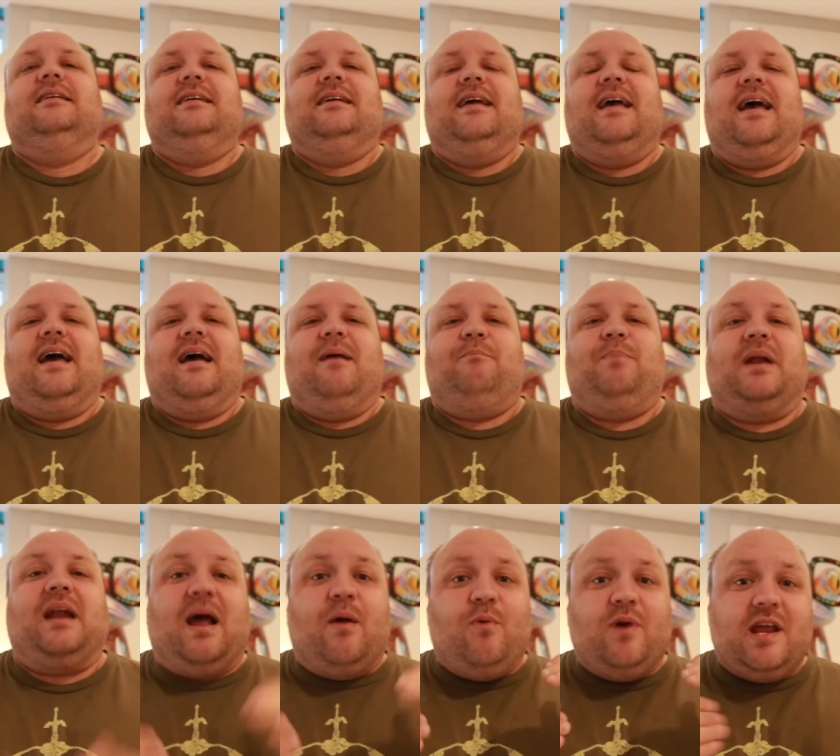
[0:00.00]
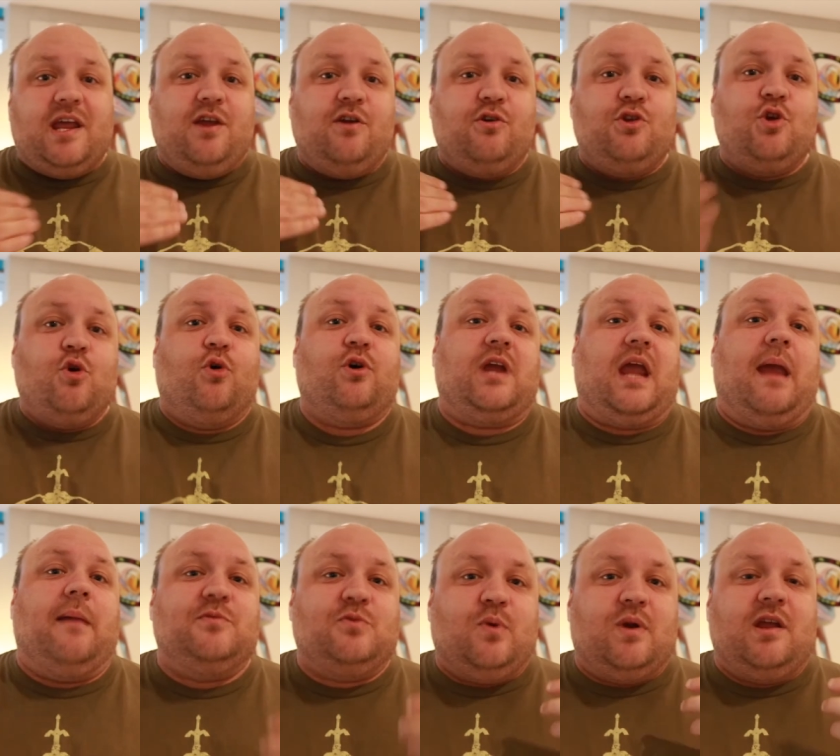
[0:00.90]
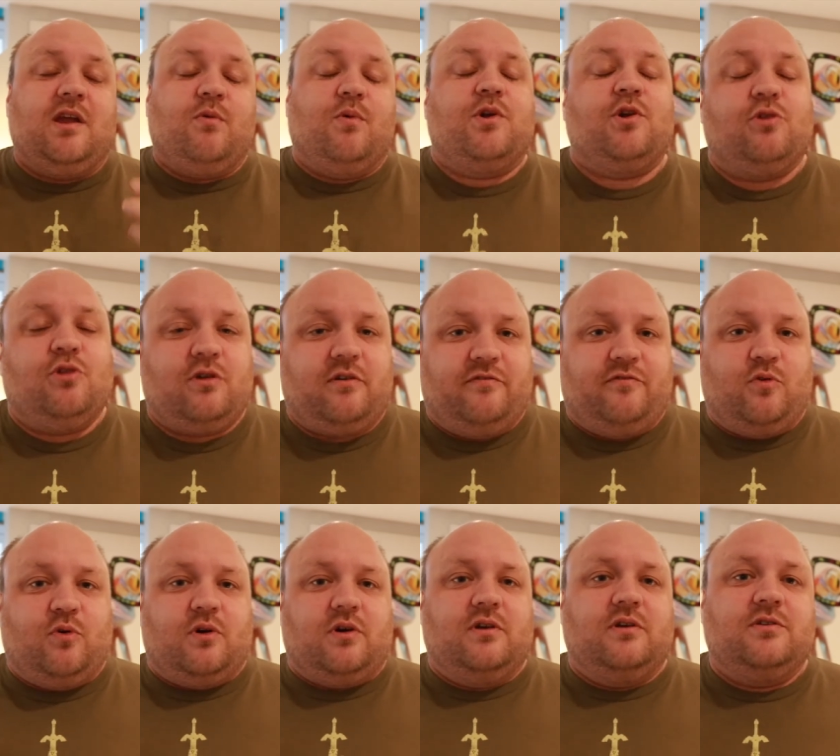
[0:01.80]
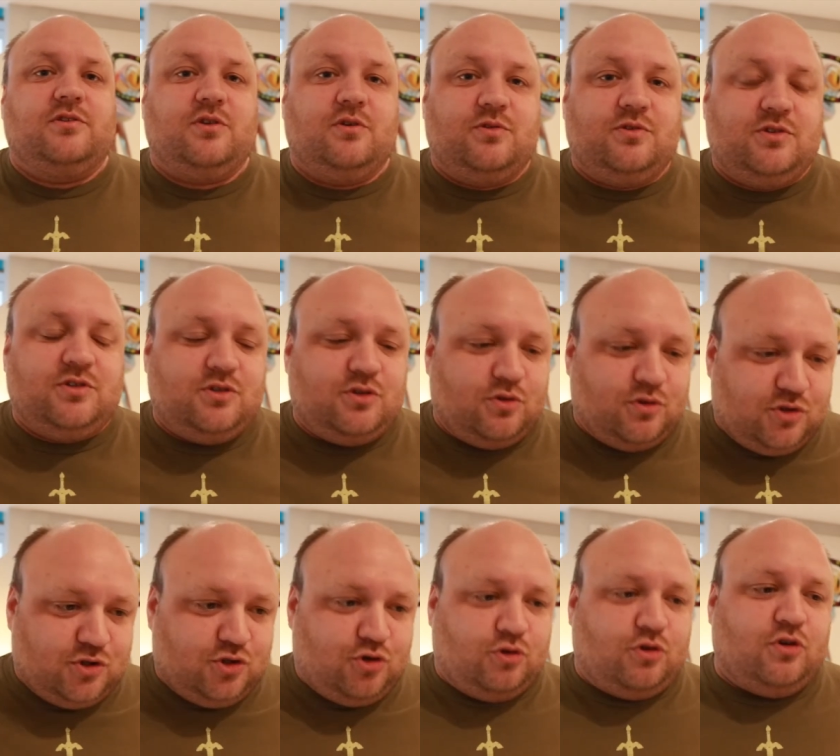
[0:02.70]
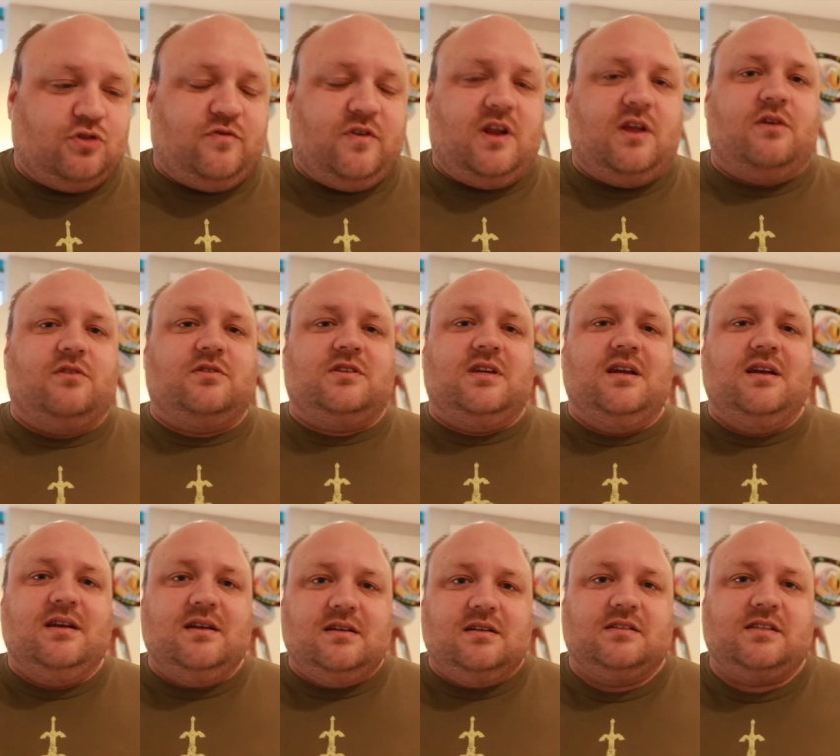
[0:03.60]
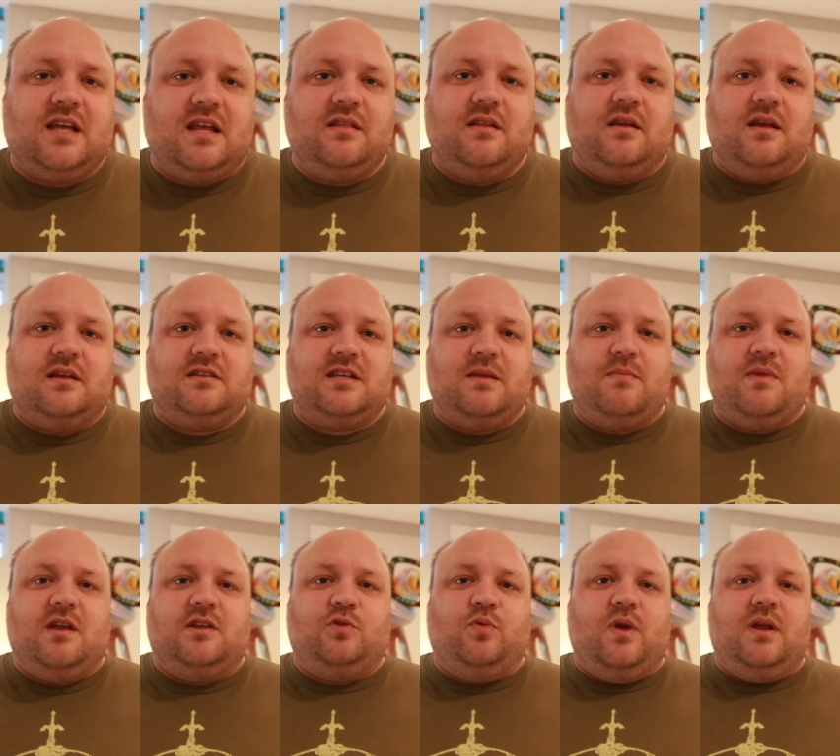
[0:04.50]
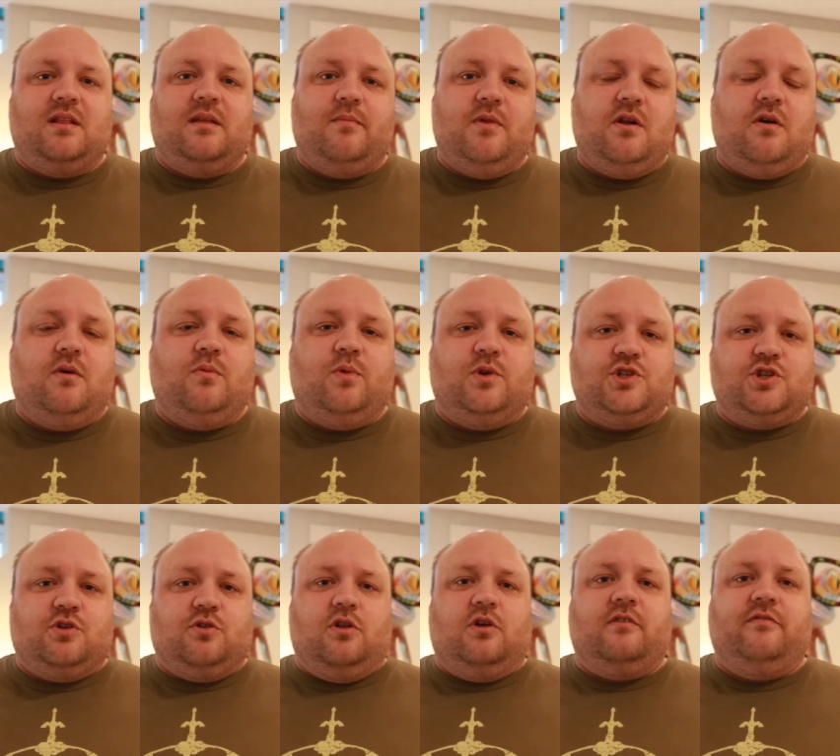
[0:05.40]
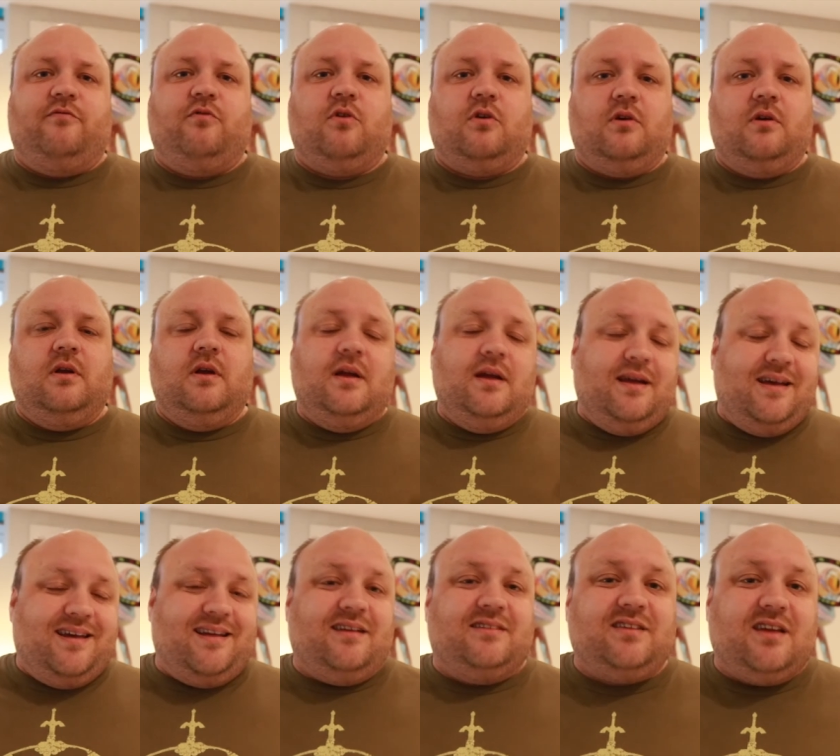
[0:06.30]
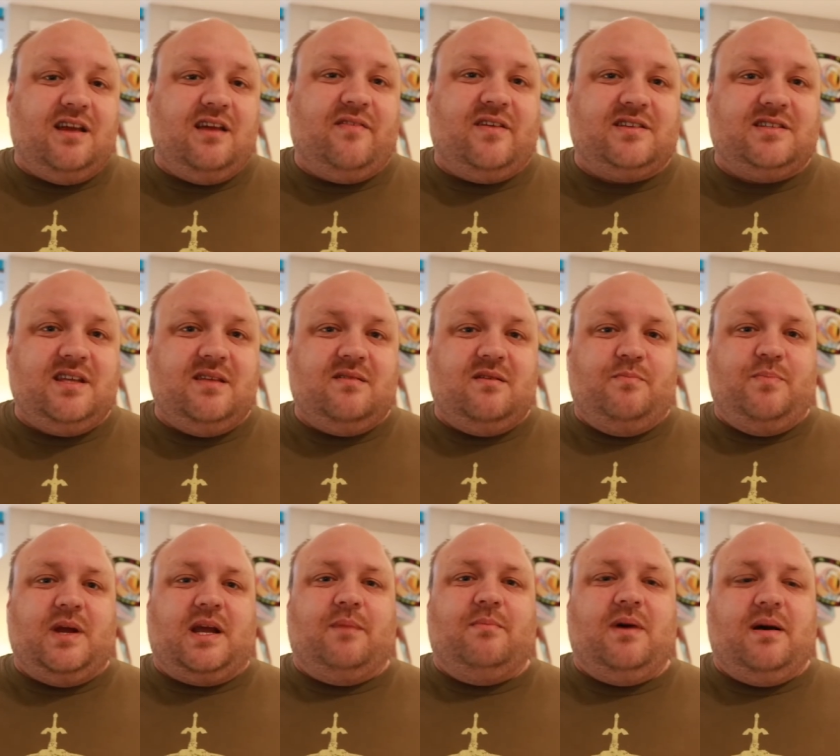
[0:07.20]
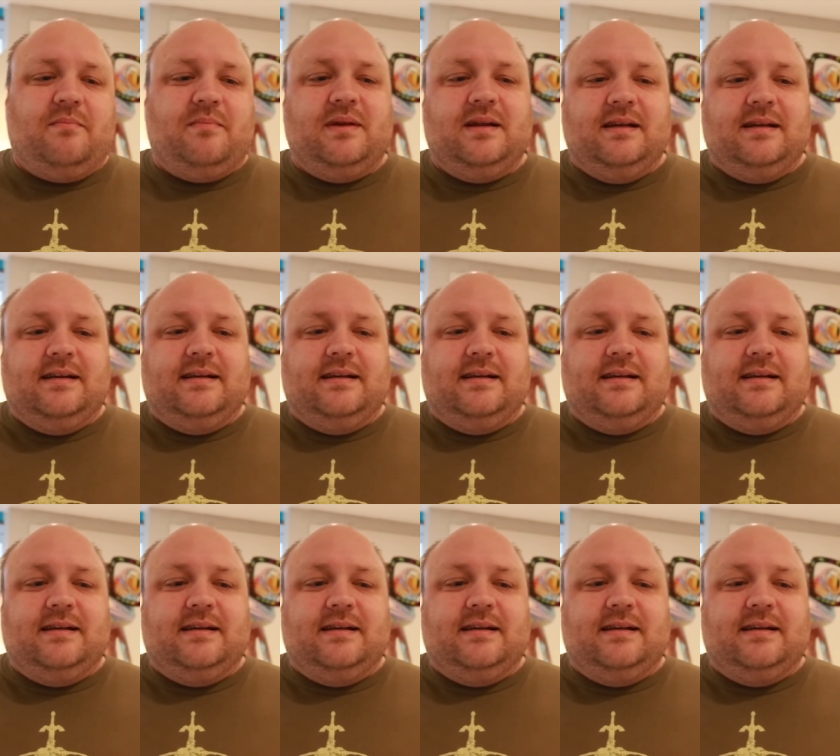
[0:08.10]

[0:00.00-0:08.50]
But I want to hear your games. I want to hear what you're looking for. So shoot those videos. Send me a tweet. Let me know what you're looking for, and I'll tell you if I see them and pick them up.